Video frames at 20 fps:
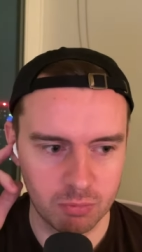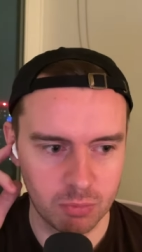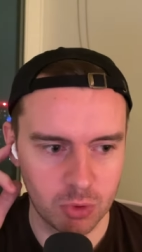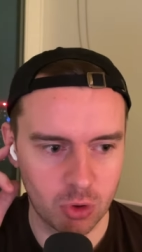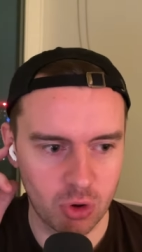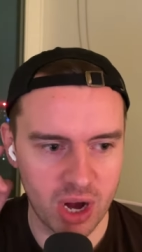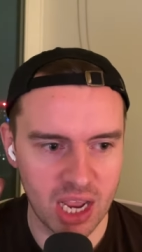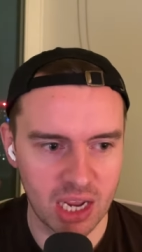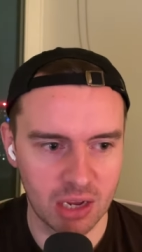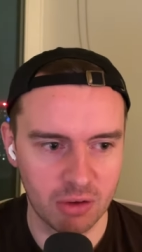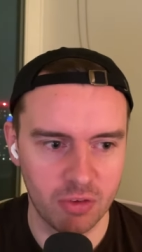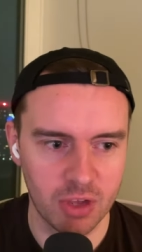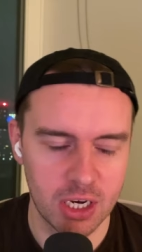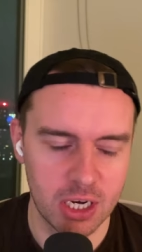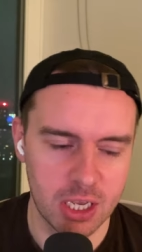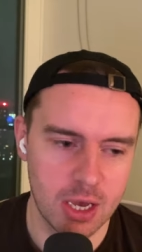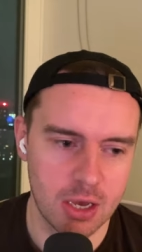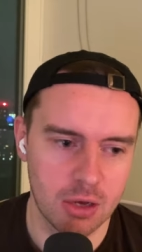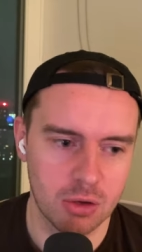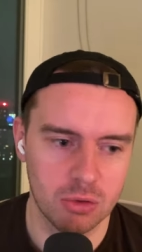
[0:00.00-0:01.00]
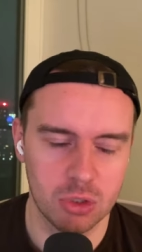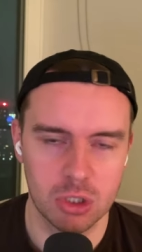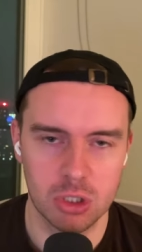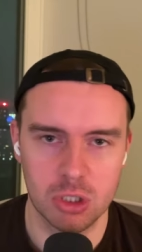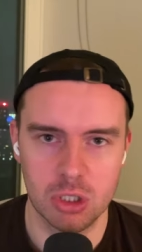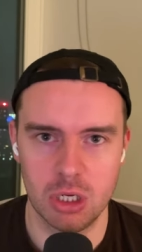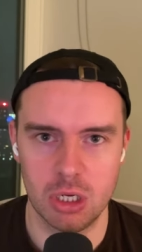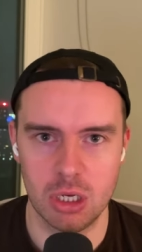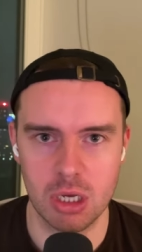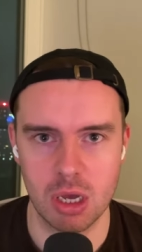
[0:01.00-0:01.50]
creating videos,
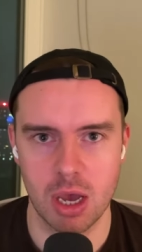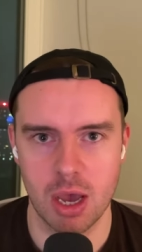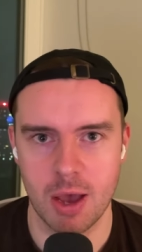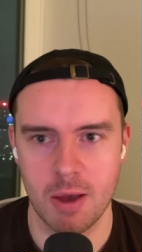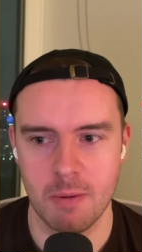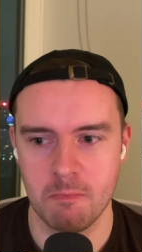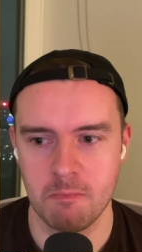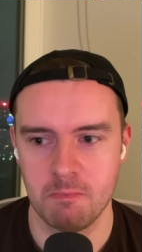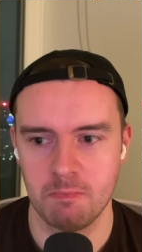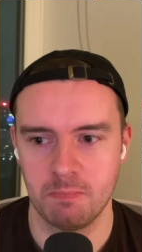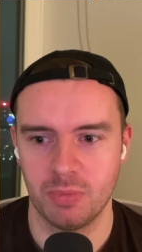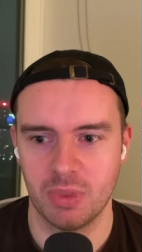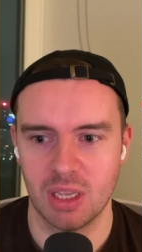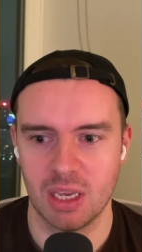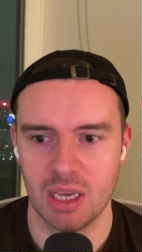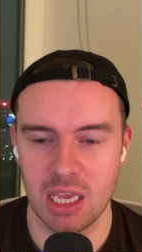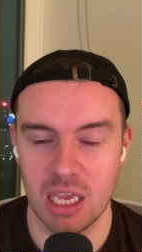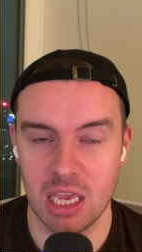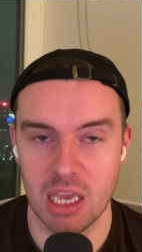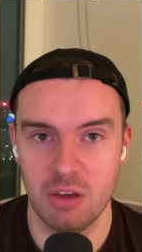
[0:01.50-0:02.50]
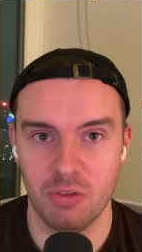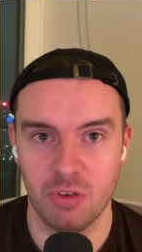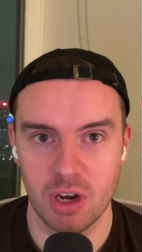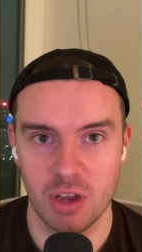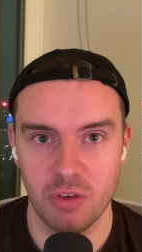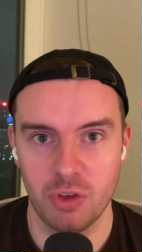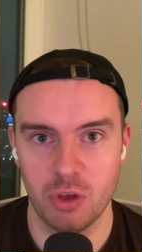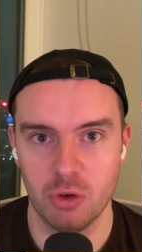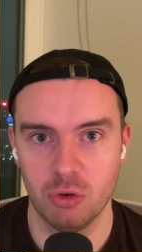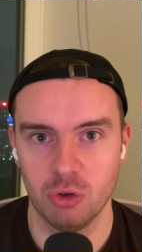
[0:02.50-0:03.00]
um, even
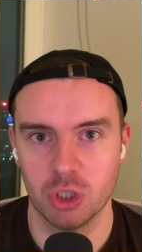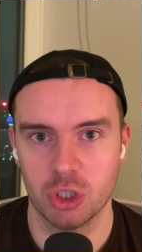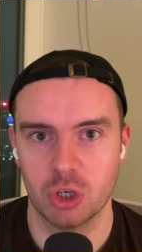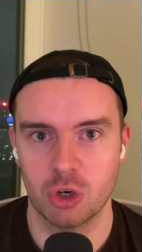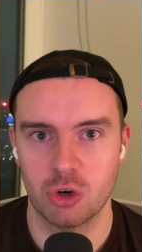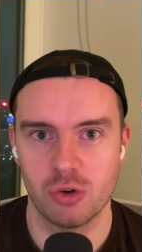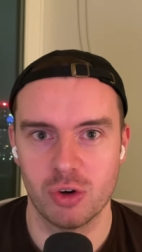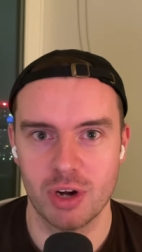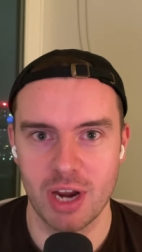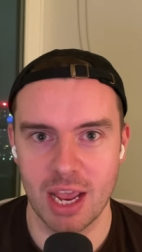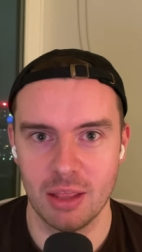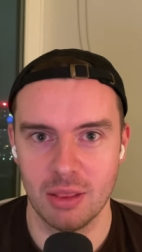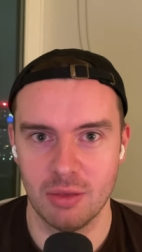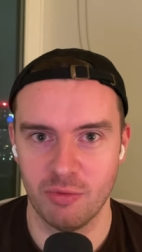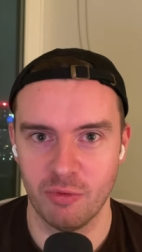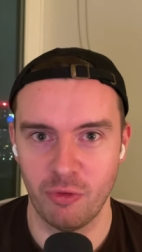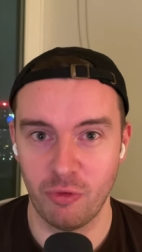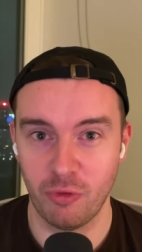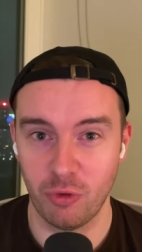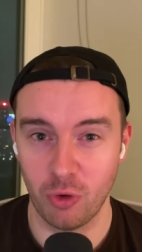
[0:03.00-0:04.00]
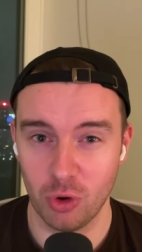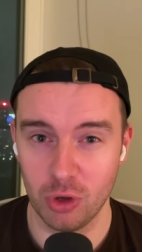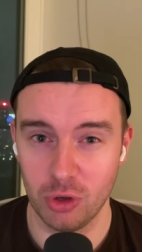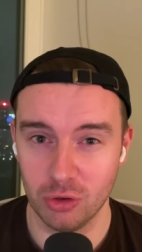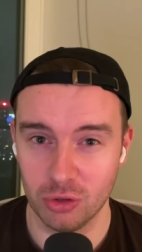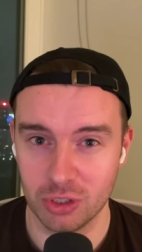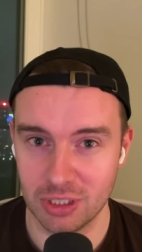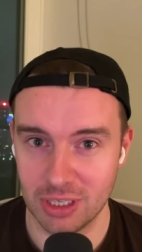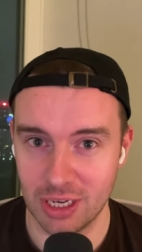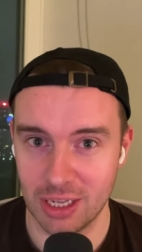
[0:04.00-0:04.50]
if you just create them for
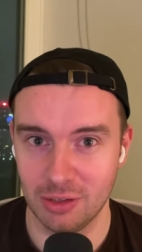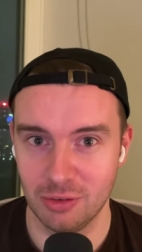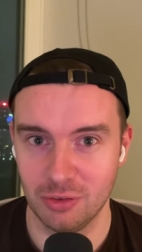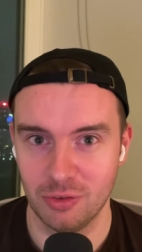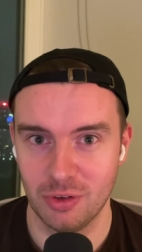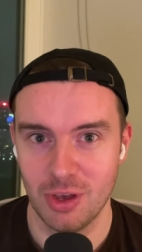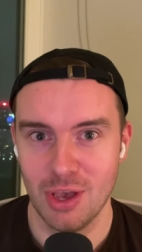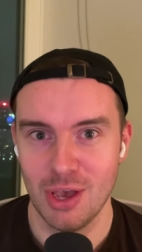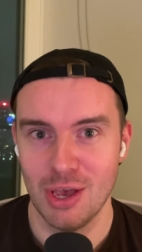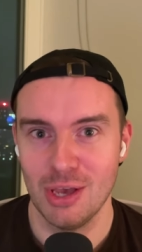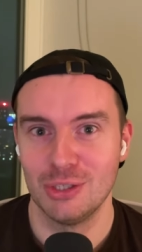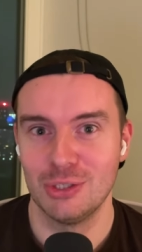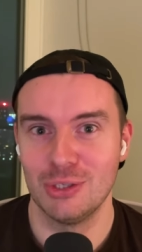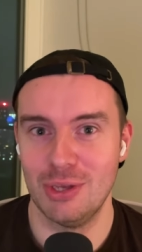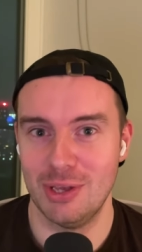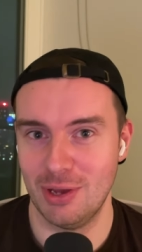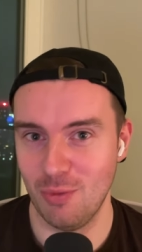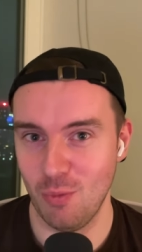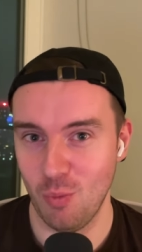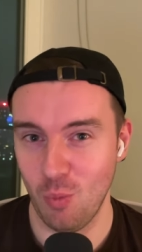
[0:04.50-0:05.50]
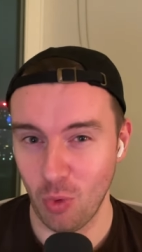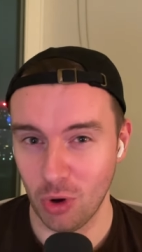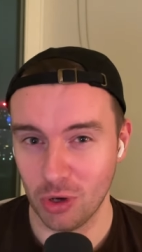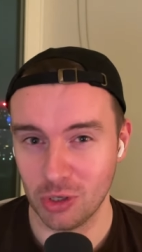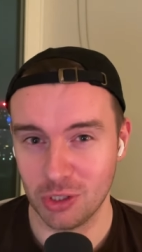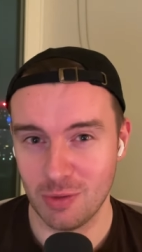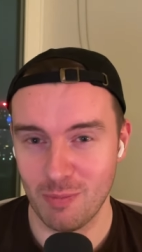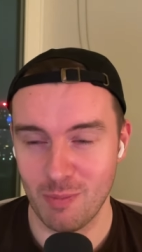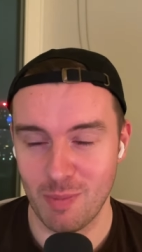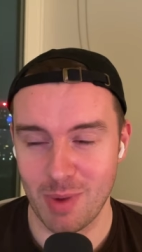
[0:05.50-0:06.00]
yourself so you can watch
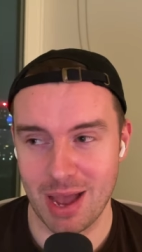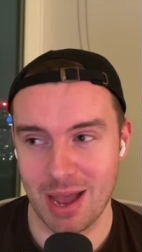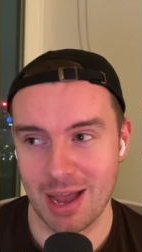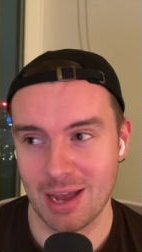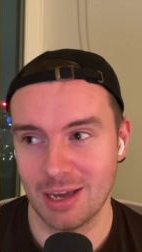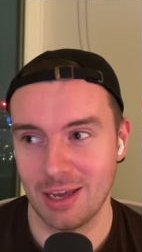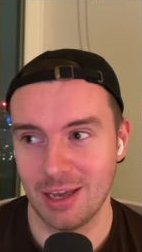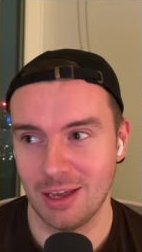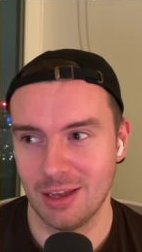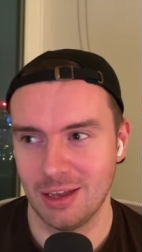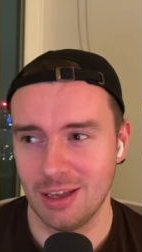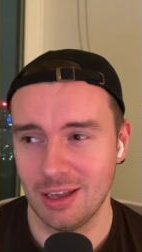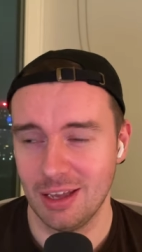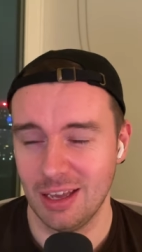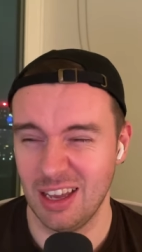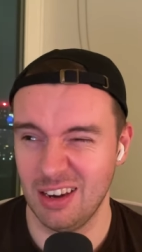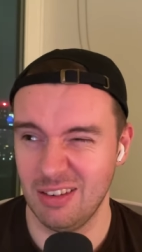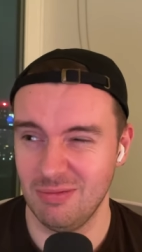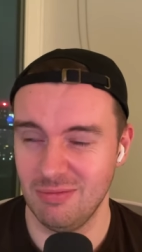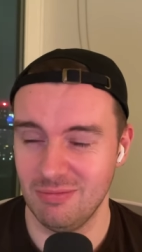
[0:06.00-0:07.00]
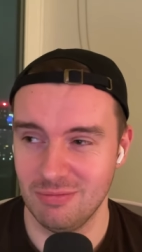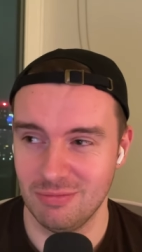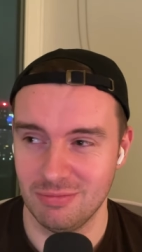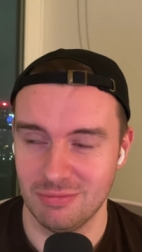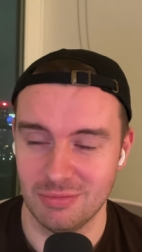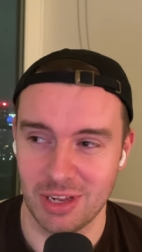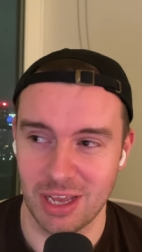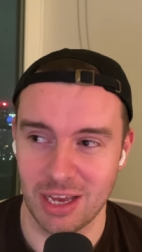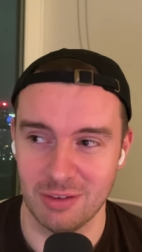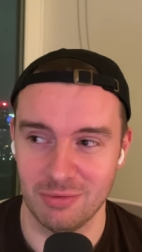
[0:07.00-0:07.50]
them back in
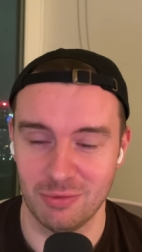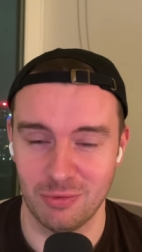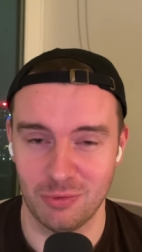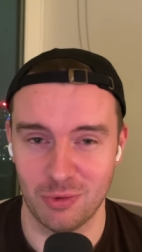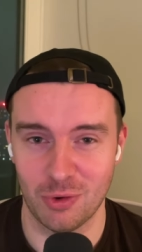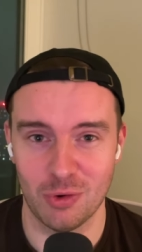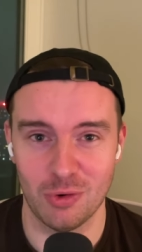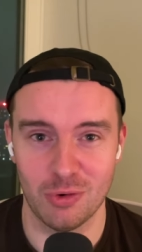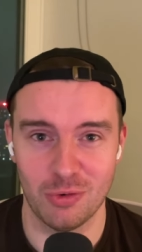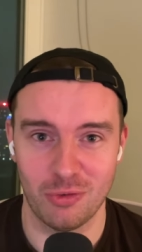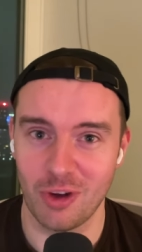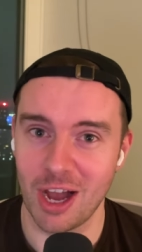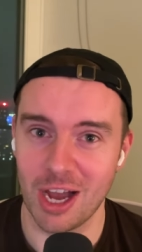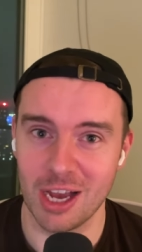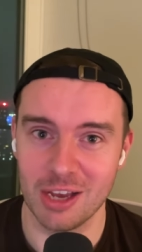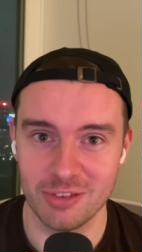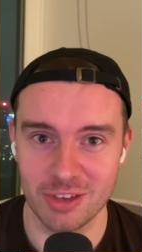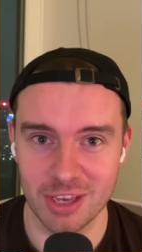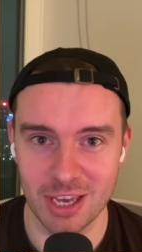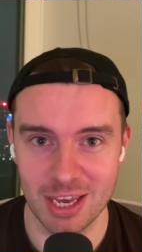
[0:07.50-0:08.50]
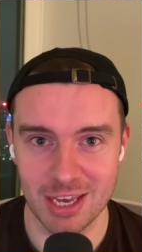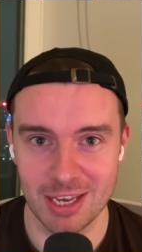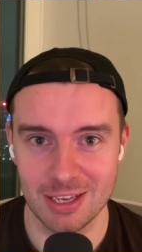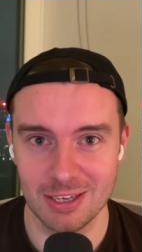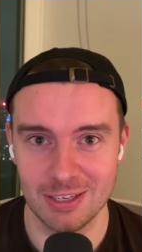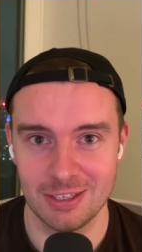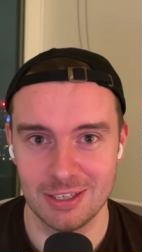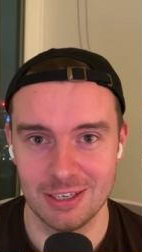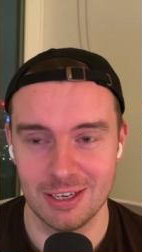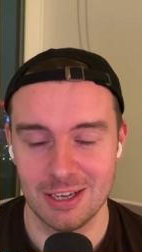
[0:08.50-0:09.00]
like four or five
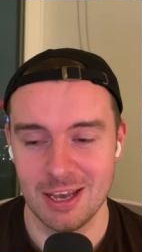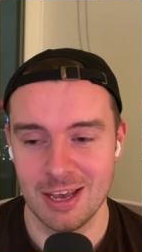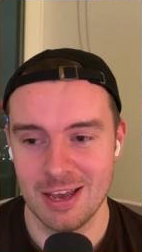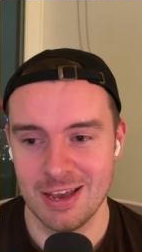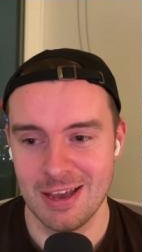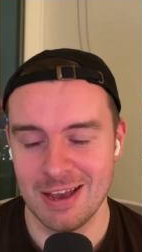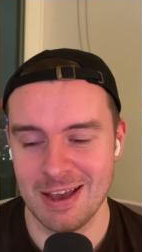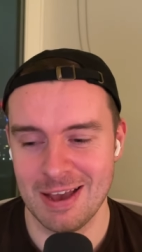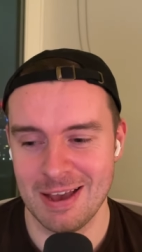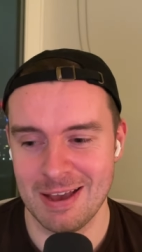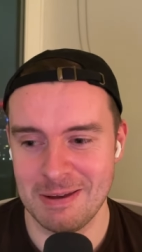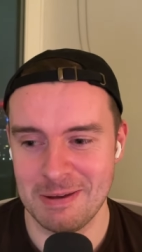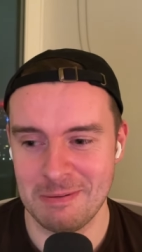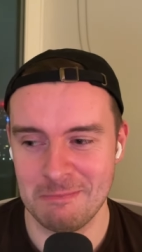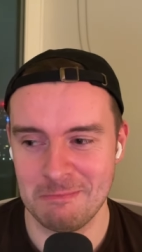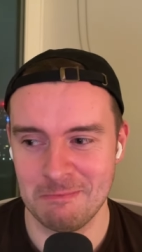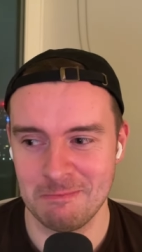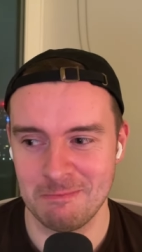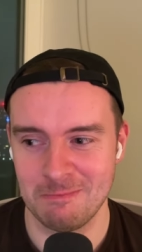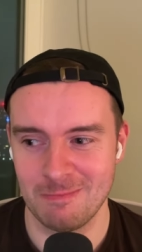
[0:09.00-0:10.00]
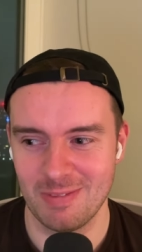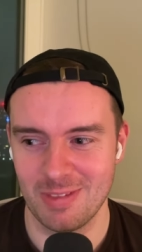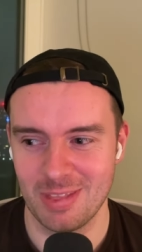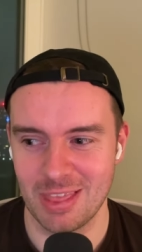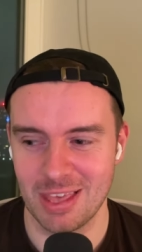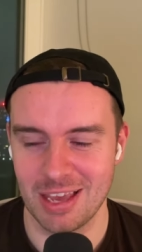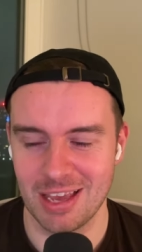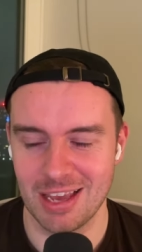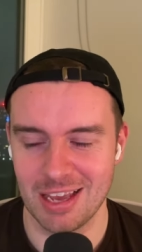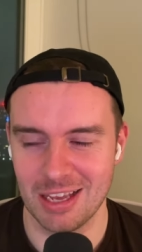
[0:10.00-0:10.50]
years um
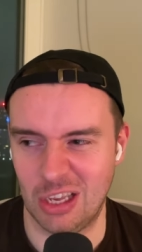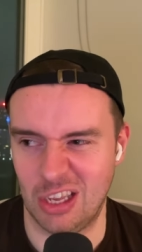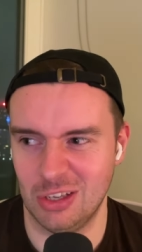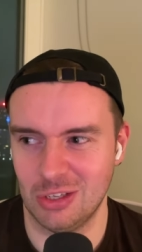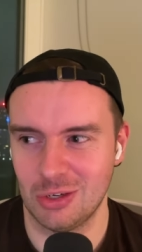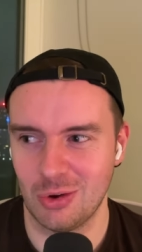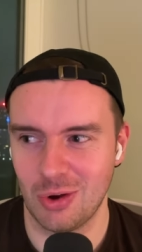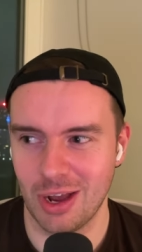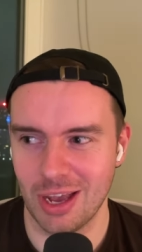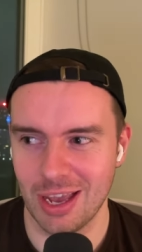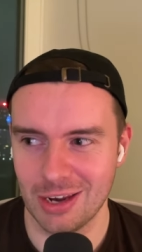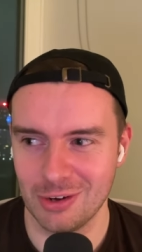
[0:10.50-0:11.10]
the, it's quite